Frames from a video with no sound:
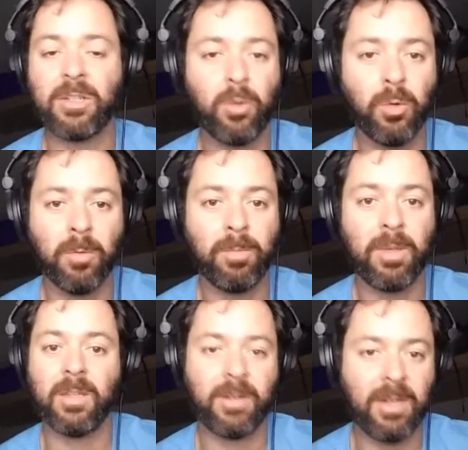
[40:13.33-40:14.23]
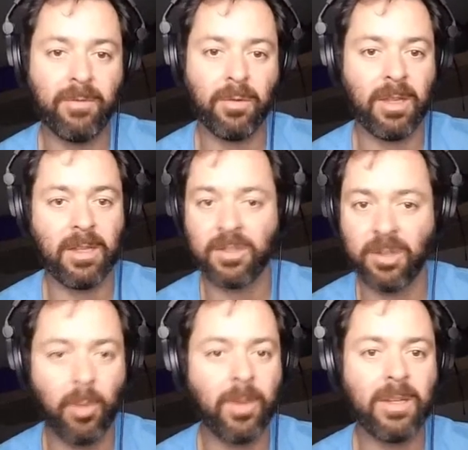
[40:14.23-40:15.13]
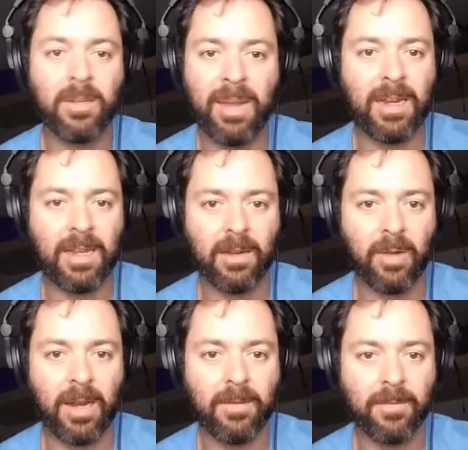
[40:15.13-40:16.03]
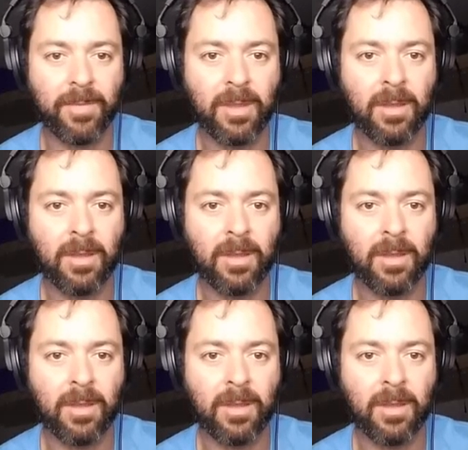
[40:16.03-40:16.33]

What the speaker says: and that's cool because they're evil, and there's no one debating it, right?